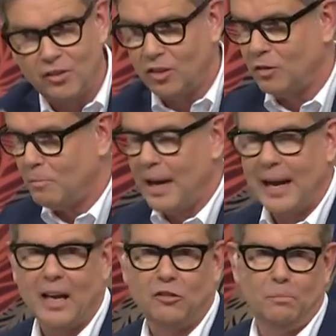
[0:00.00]
This isn't my
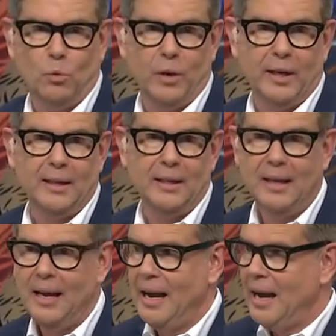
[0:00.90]
last morning.
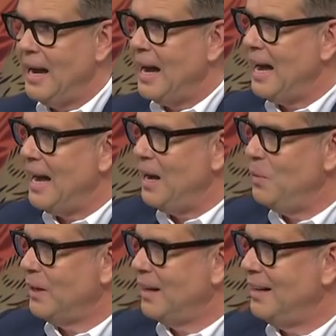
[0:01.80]
Uh,
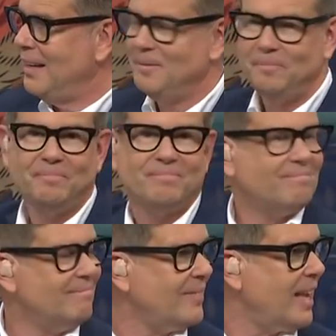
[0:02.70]
we're going to
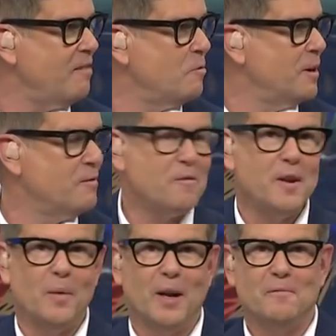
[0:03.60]
have a bit of a
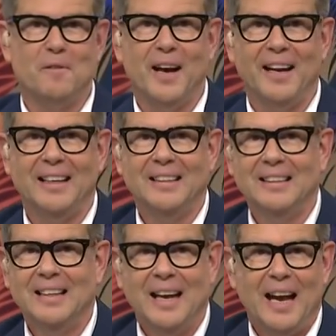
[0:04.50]
farewell on Friday.
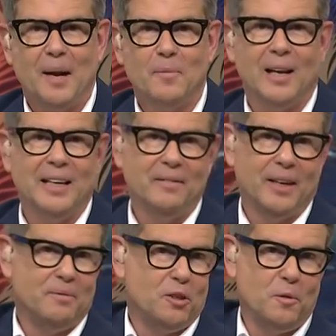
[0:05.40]
And I'm not leaving,
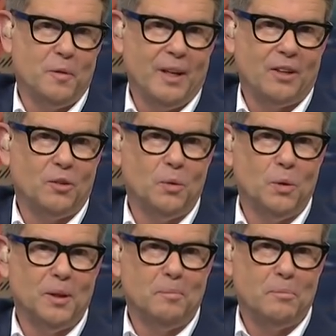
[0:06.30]
I'm just moving next door.